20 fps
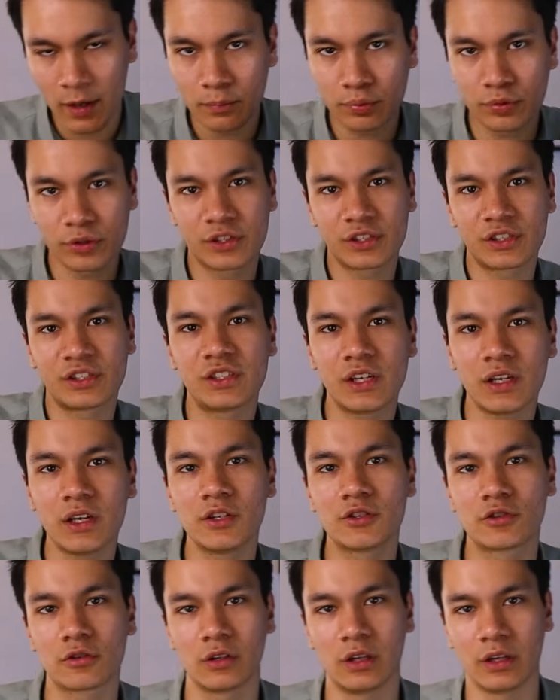
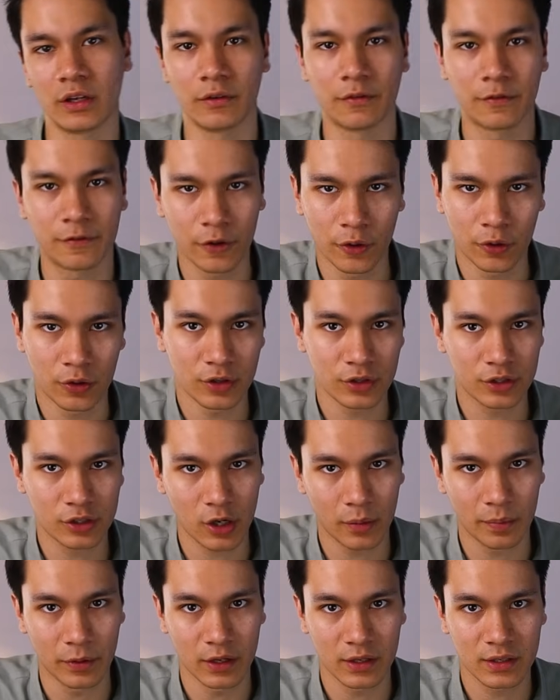procedurally focused
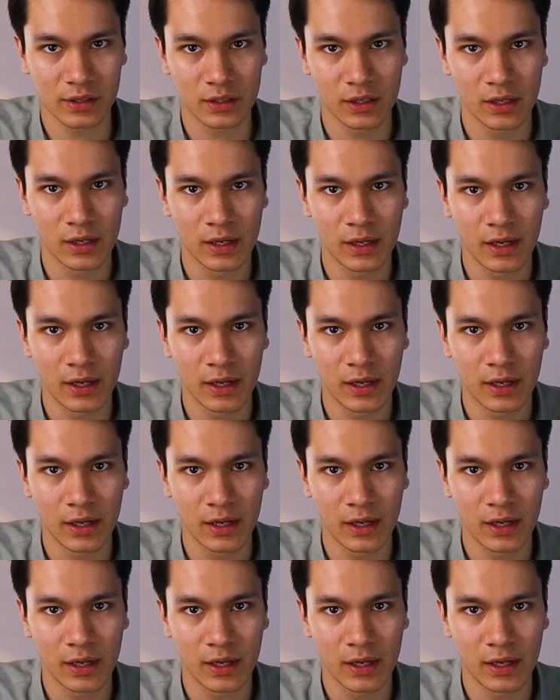topics.